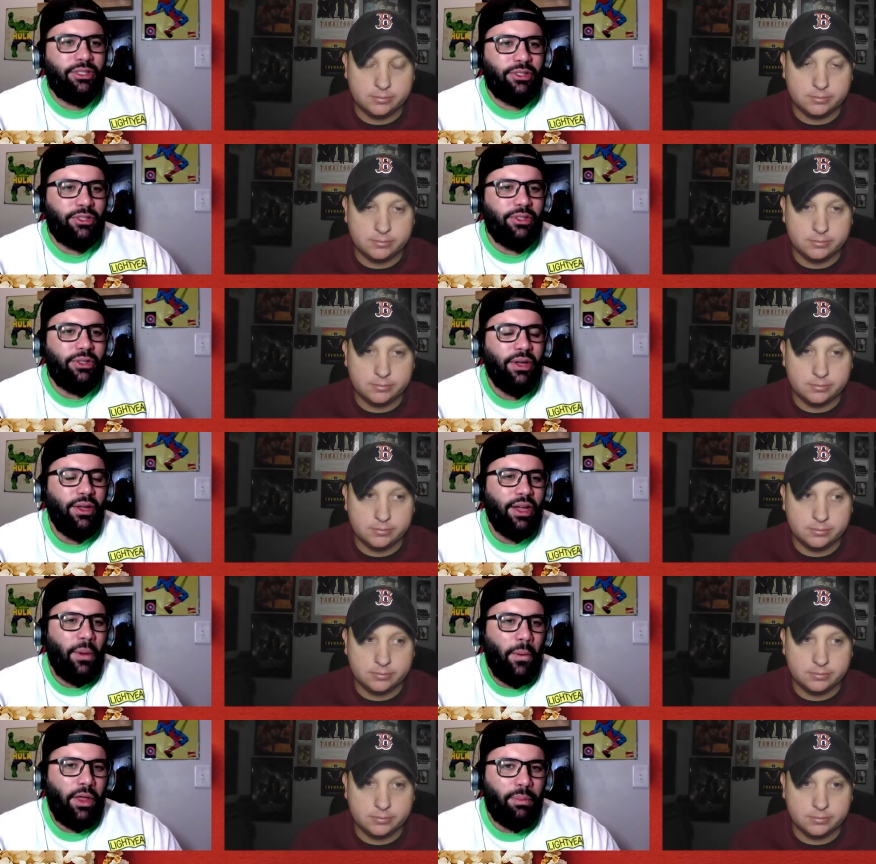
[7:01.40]
Speaker 1: do
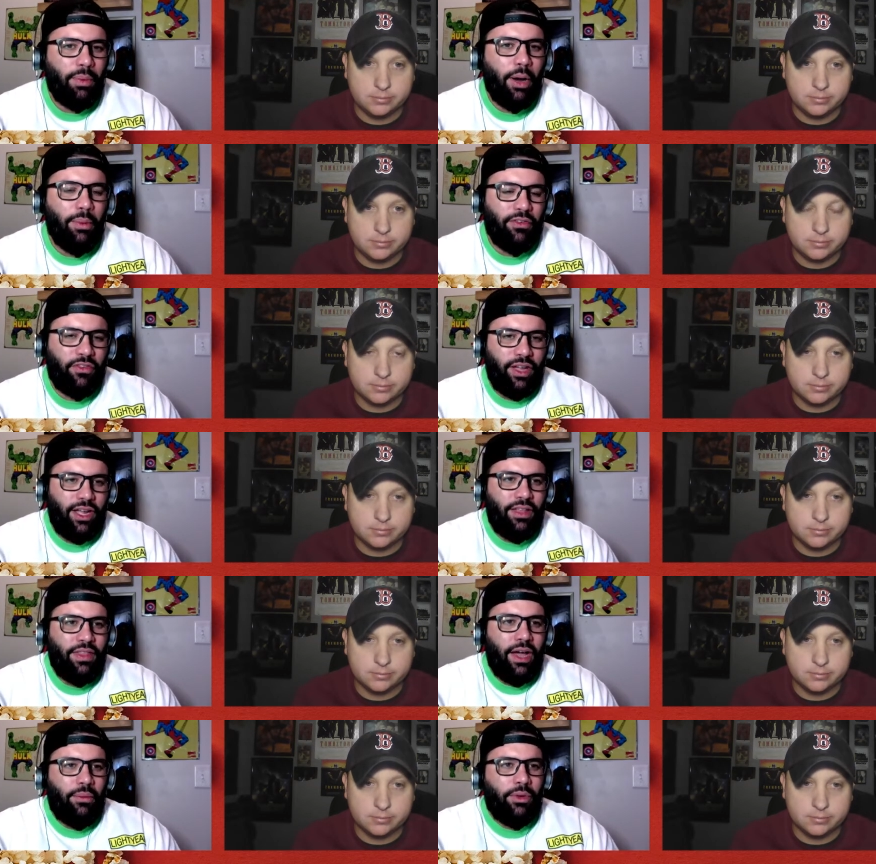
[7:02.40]
with Boba Fett.
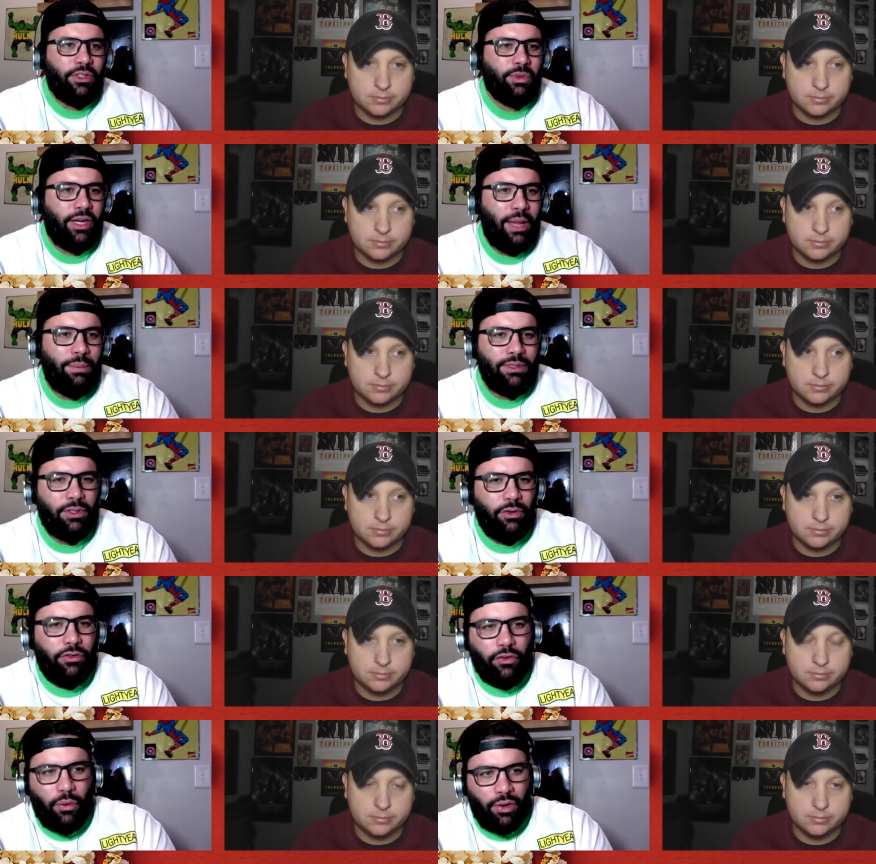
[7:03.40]
And that was what, episode
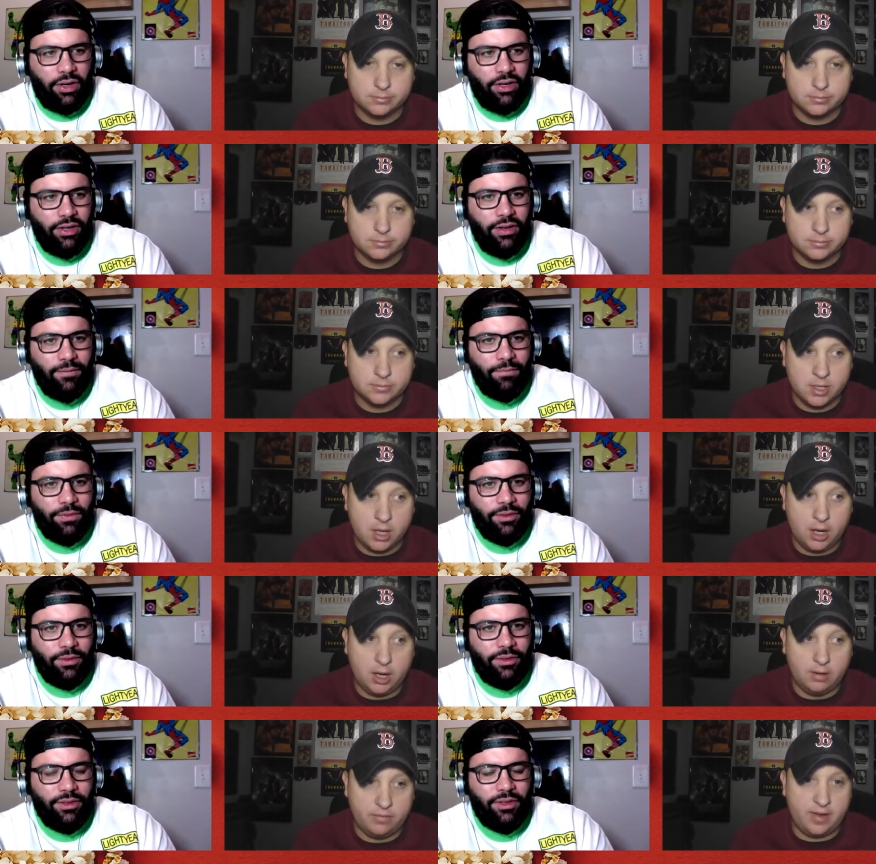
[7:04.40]
four?
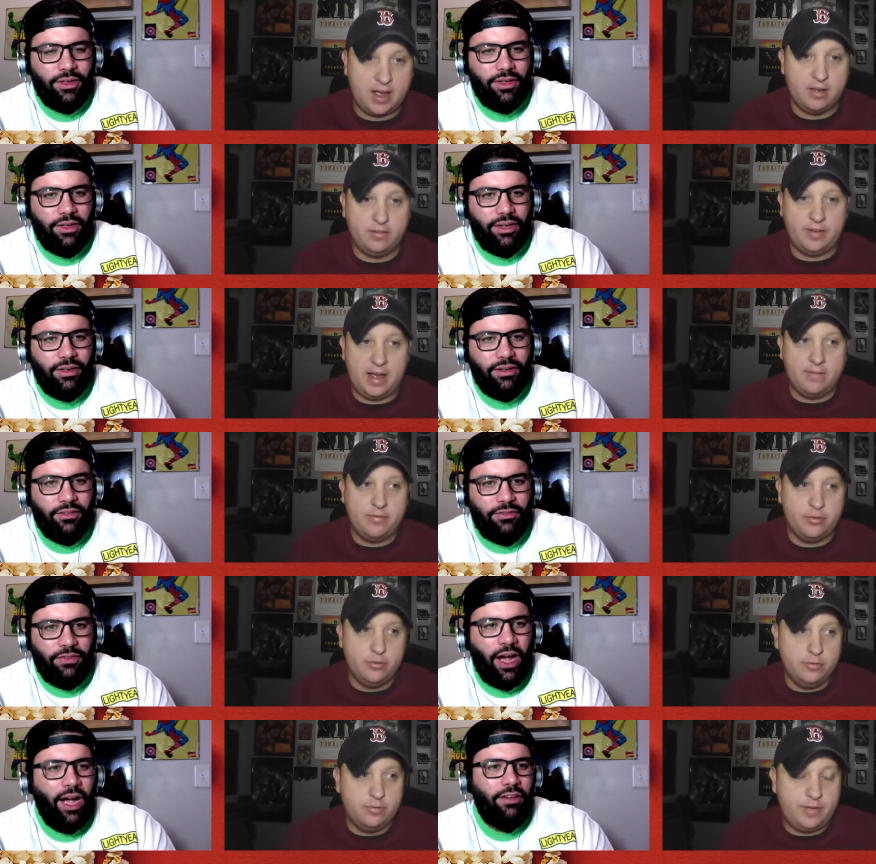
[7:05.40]
Speaker 2: Uh, five, five, three,
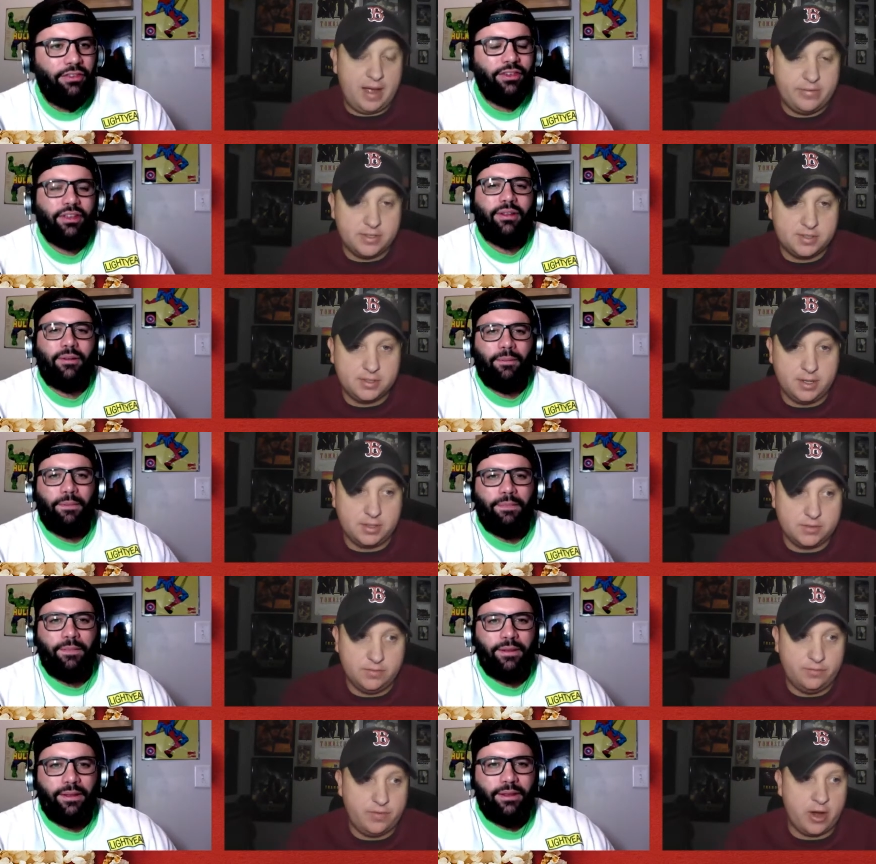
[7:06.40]
five. five six.
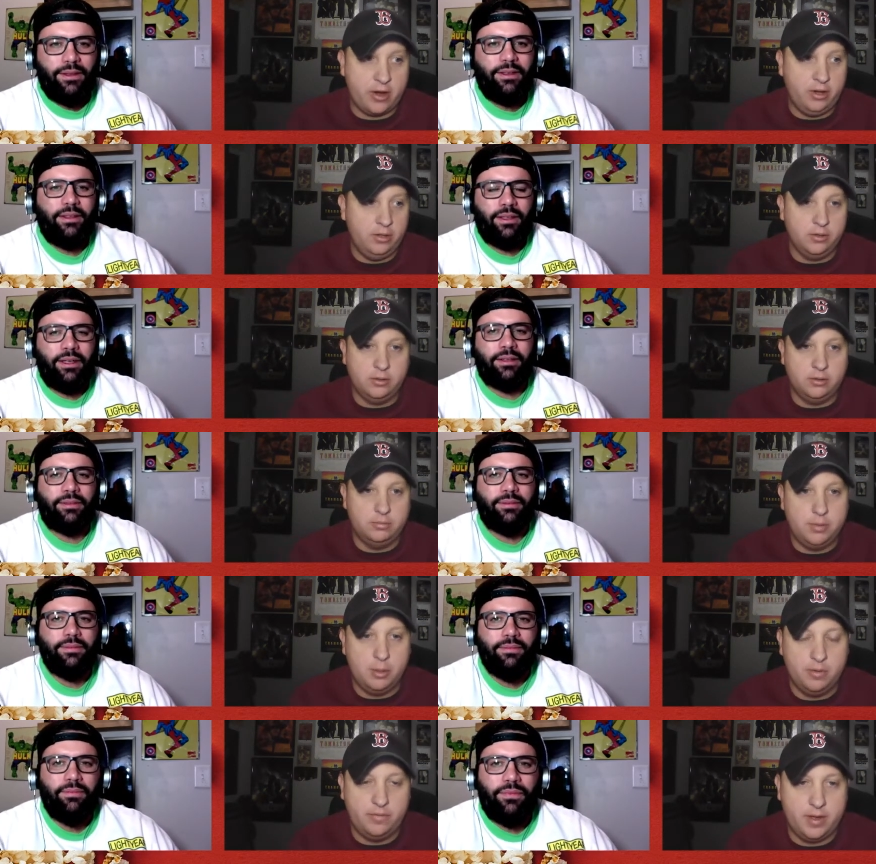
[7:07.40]
Very little
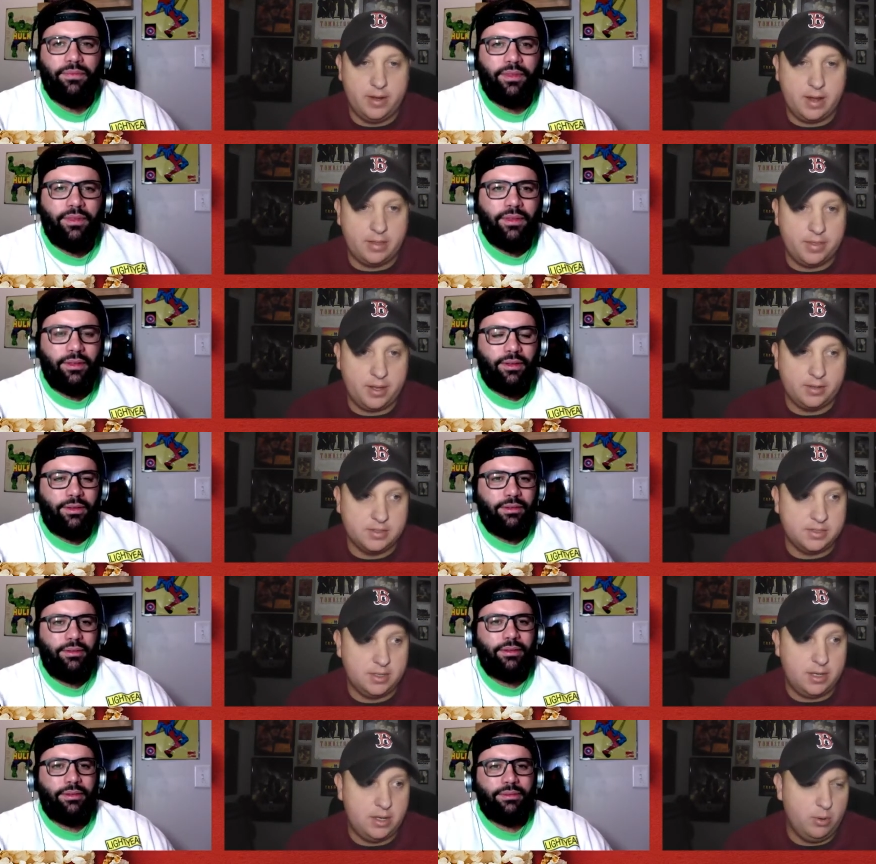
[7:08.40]
yeah. Boba Fett. I think
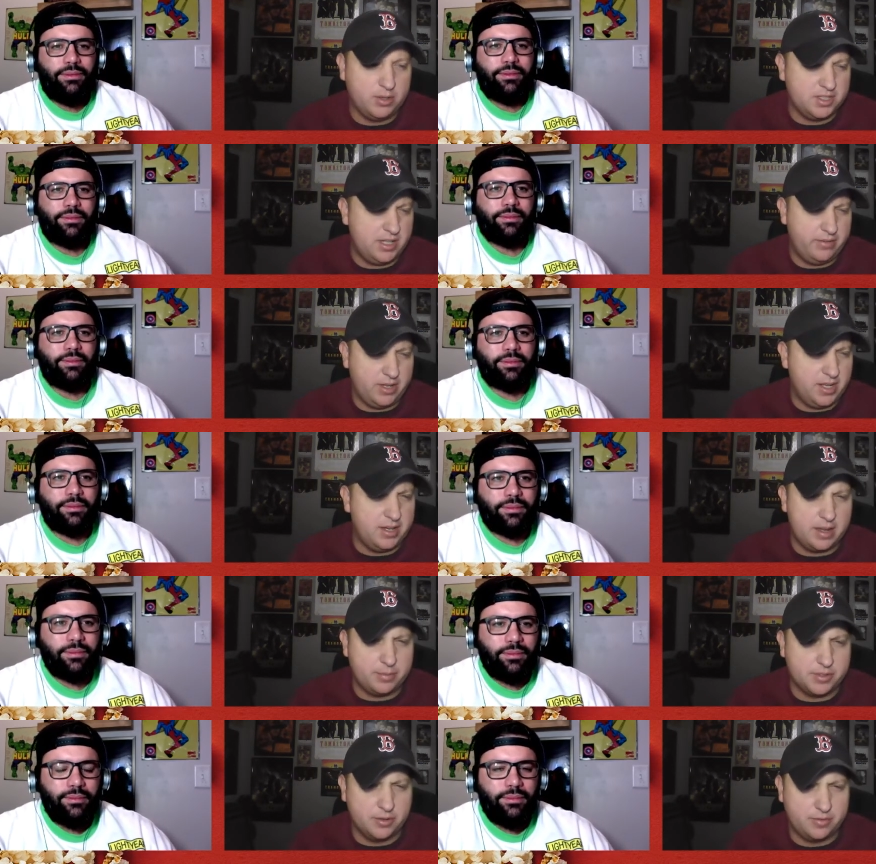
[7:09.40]
he wasn't even in
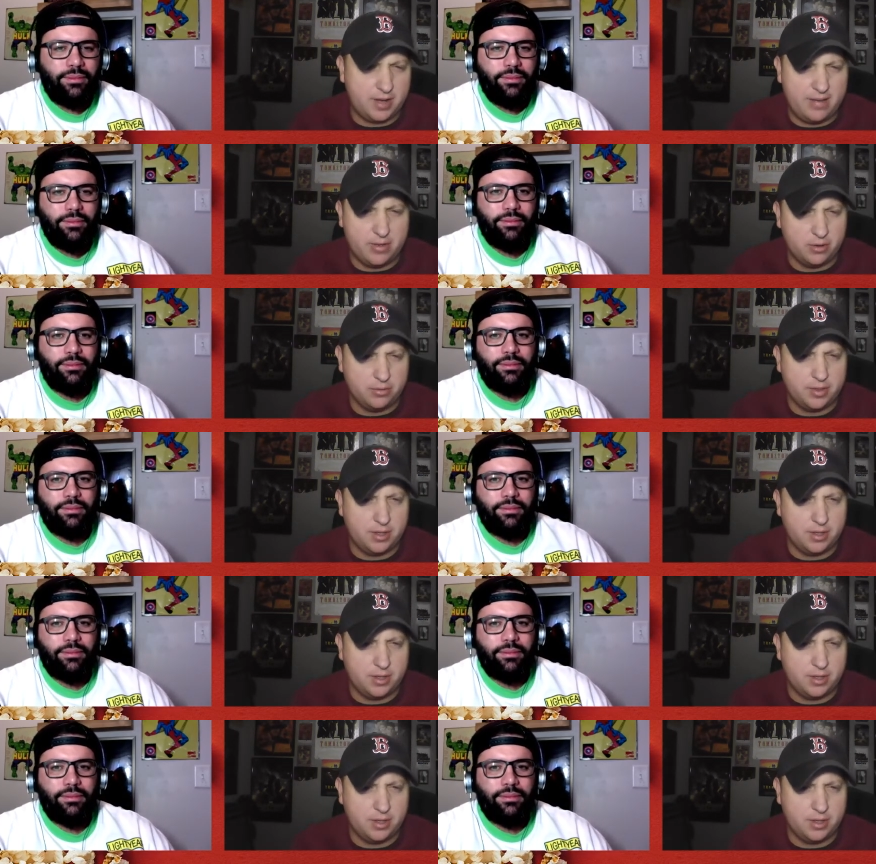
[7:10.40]
episode five. I don't